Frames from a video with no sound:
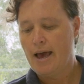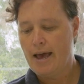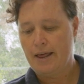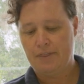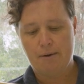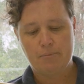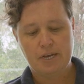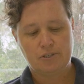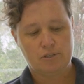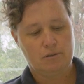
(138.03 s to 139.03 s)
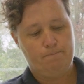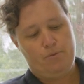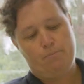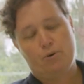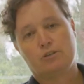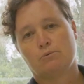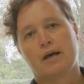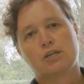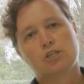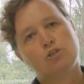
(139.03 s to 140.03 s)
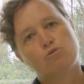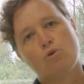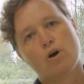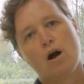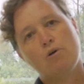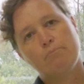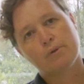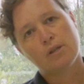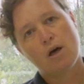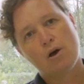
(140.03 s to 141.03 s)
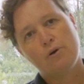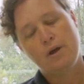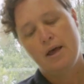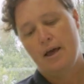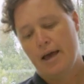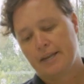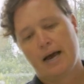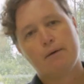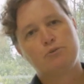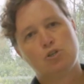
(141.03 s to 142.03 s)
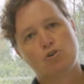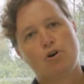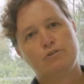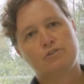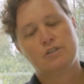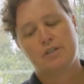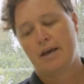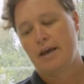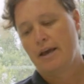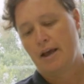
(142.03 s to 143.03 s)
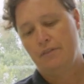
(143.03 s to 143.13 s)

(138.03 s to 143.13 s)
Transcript: and that means that the bees will actually draw comb below and capture drones in there,